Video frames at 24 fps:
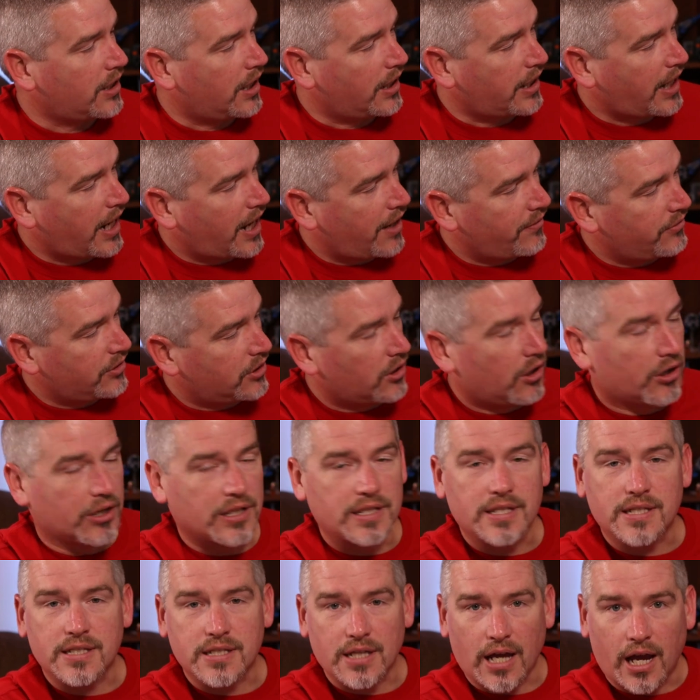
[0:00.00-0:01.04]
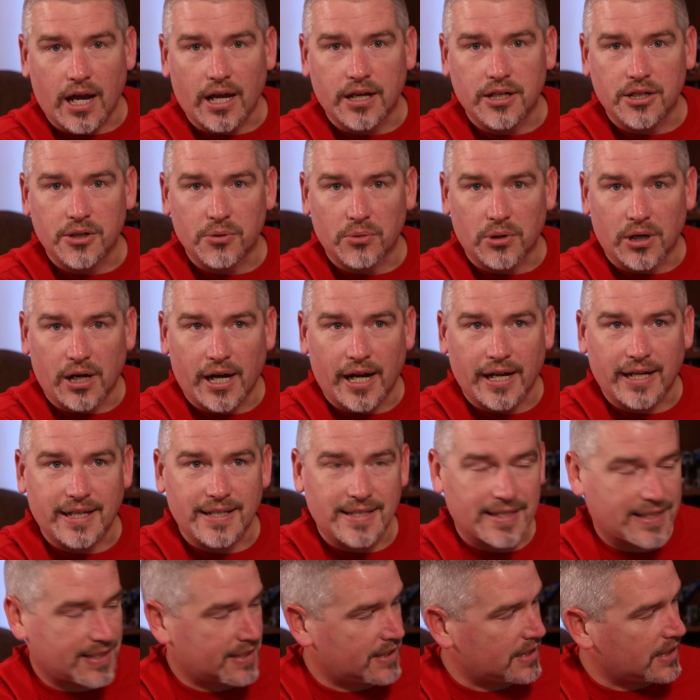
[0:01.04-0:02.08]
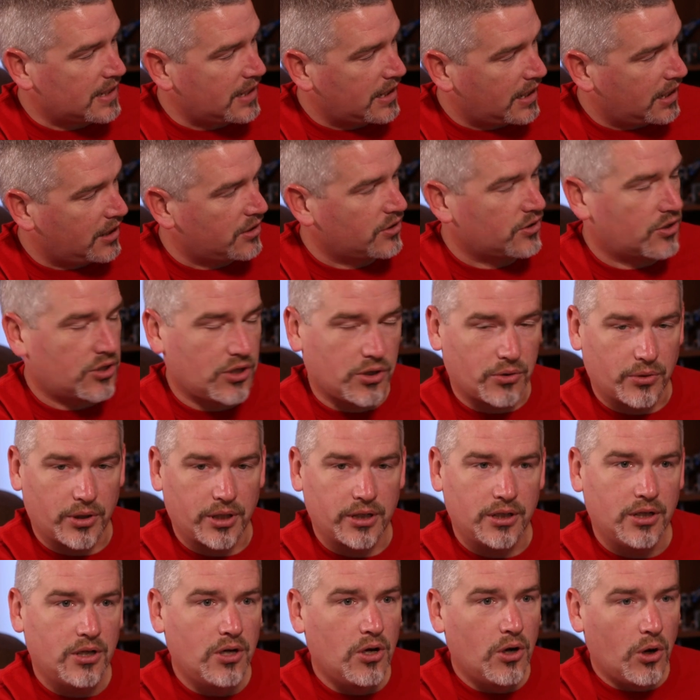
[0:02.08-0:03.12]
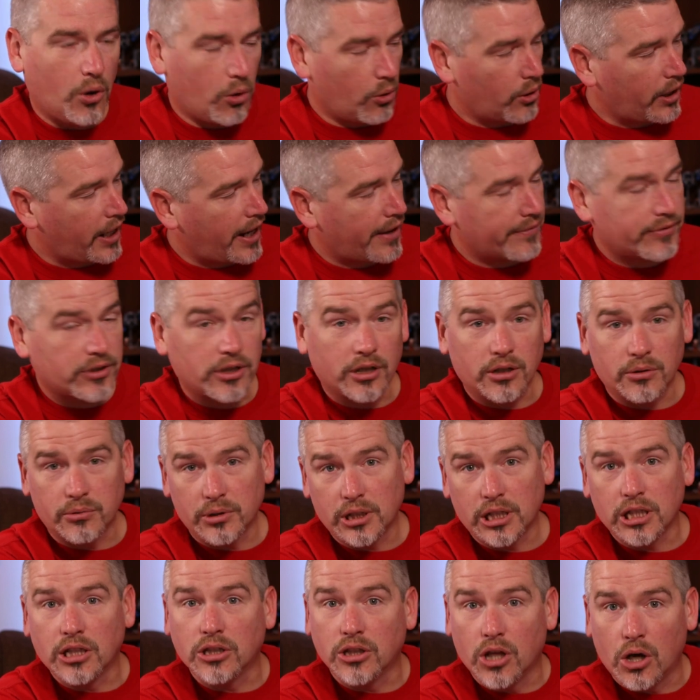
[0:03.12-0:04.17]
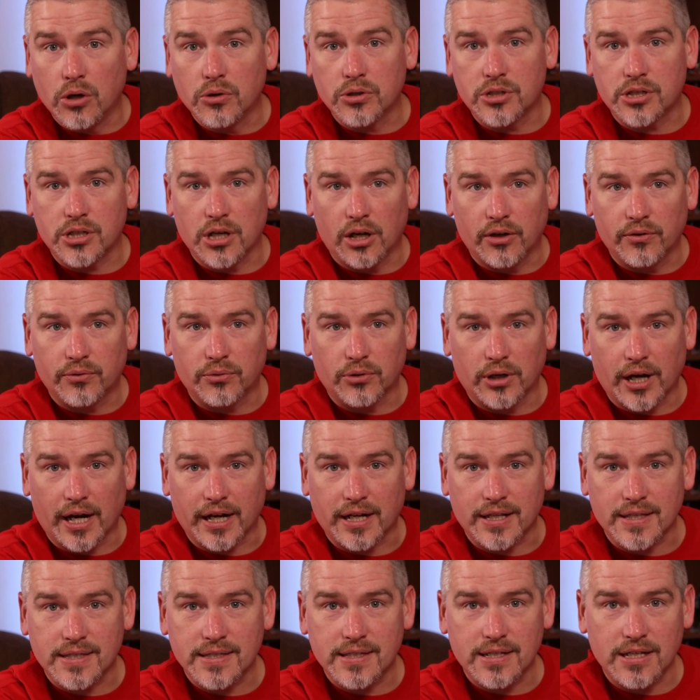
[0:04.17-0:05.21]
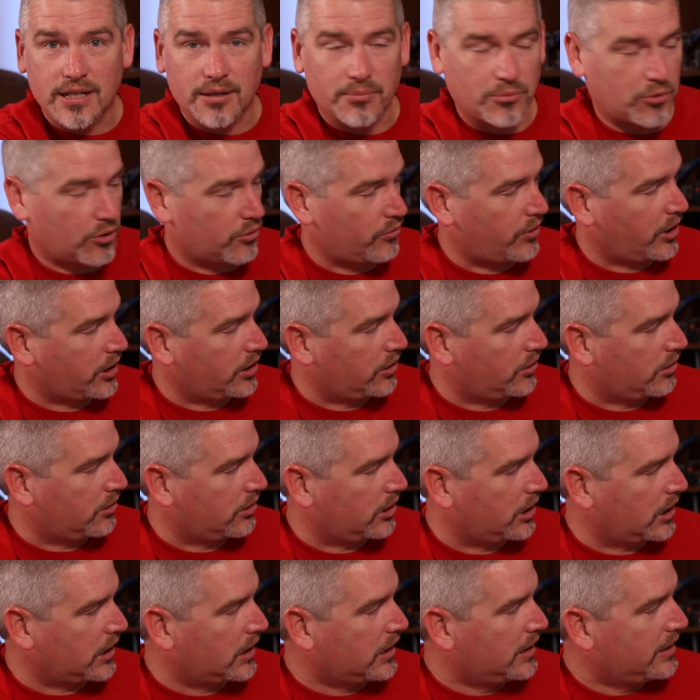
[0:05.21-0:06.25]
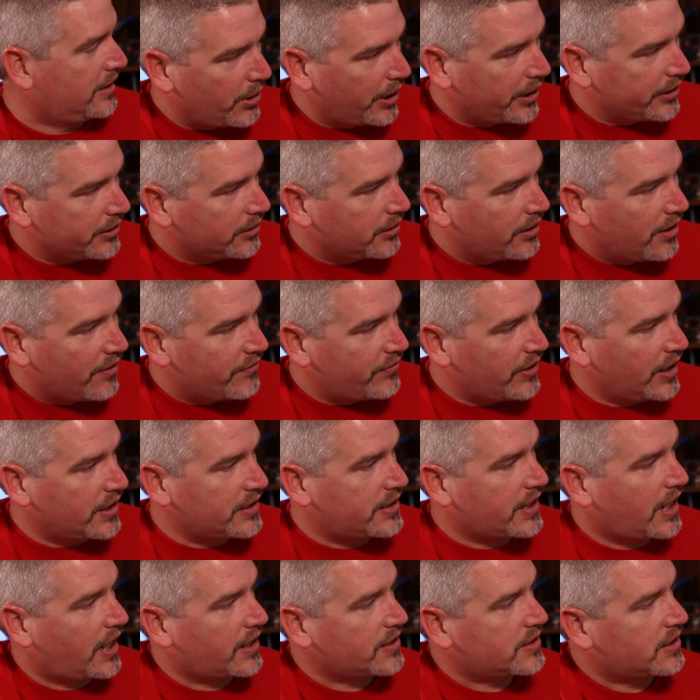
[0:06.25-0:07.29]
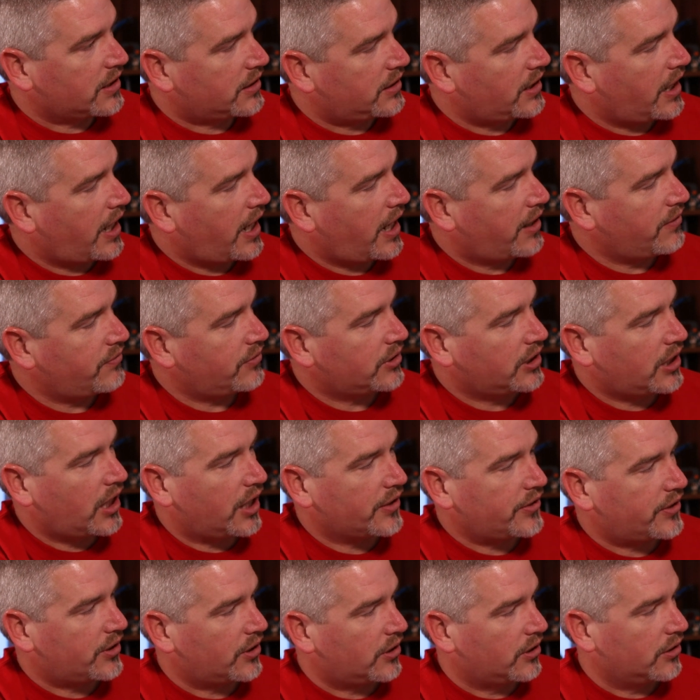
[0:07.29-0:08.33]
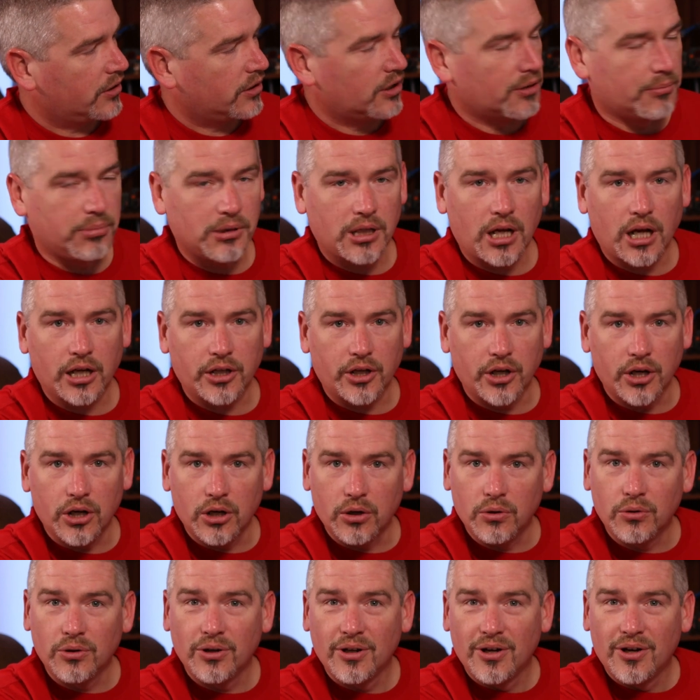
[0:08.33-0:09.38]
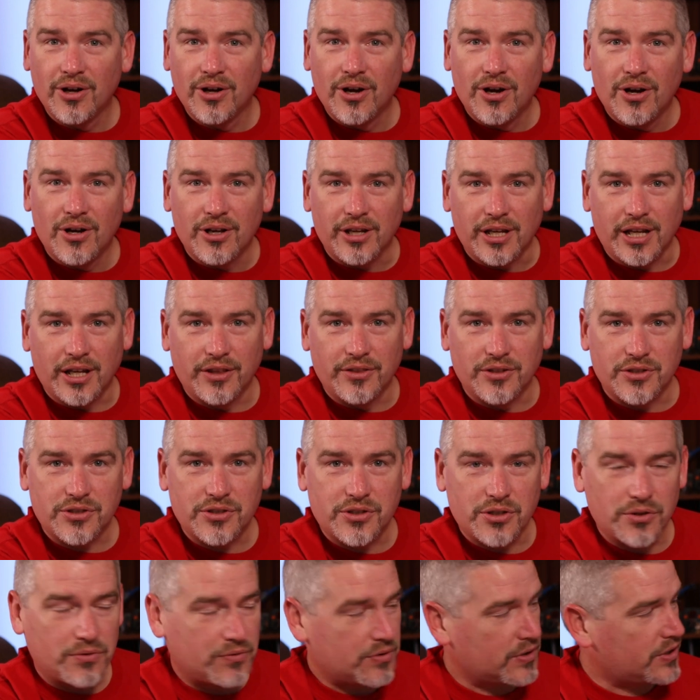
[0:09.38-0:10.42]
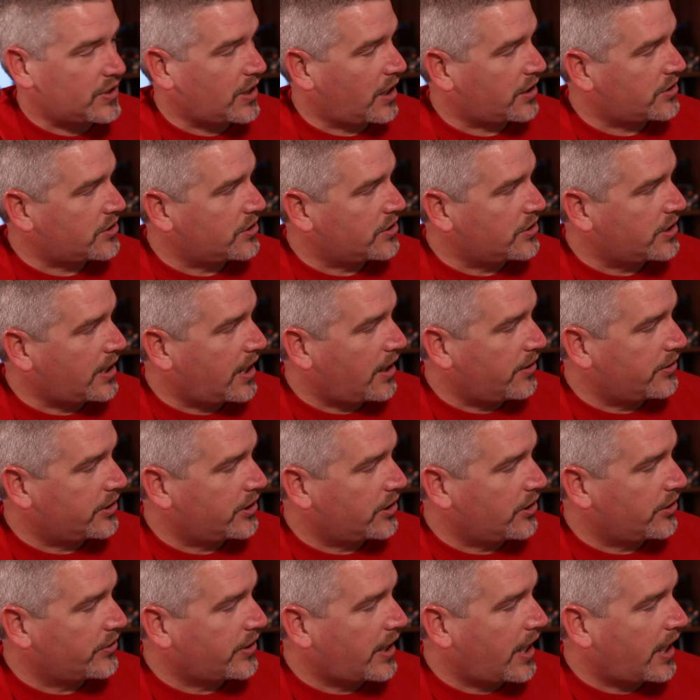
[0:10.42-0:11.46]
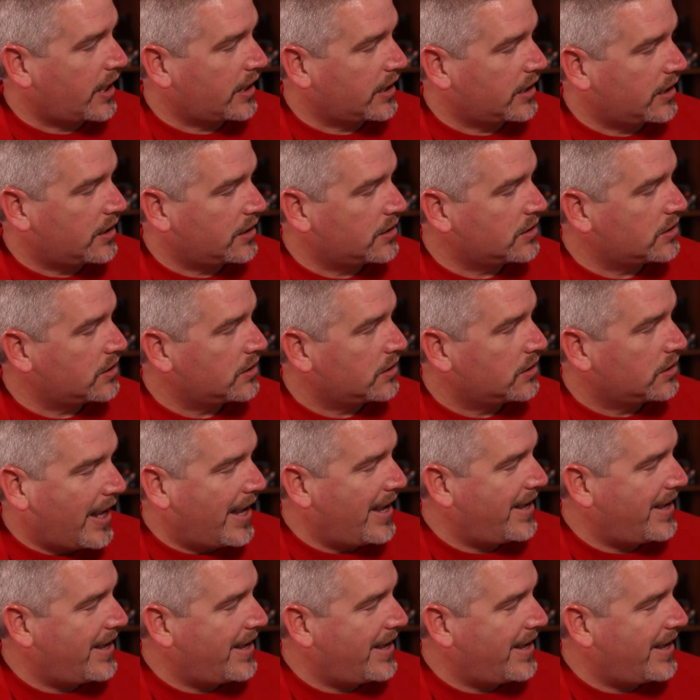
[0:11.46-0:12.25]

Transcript: and have it on its side to where I can see into it, or have it on a really low shelf where I can see it more regularly. But fantastic. They even got the Blocko in the student section down here on that end.